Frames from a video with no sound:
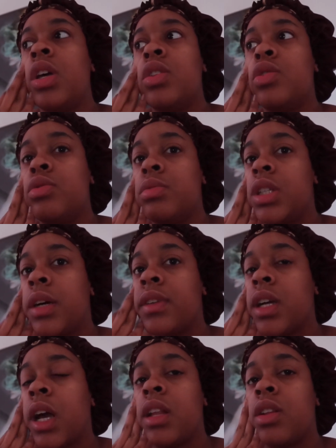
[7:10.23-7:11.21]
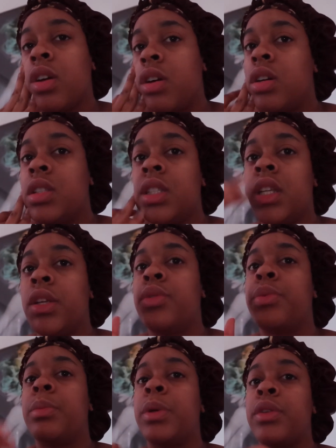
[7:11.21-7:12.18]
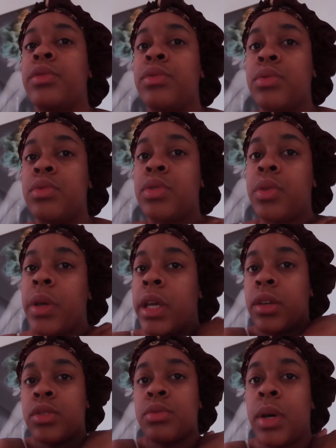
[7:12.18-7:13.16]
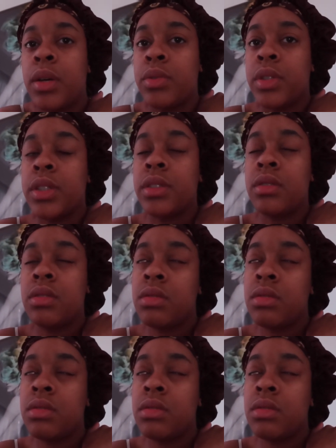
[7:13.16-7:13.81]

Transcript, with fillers: the Uber driver got lost he didn't know where to bring the food so he canceled my order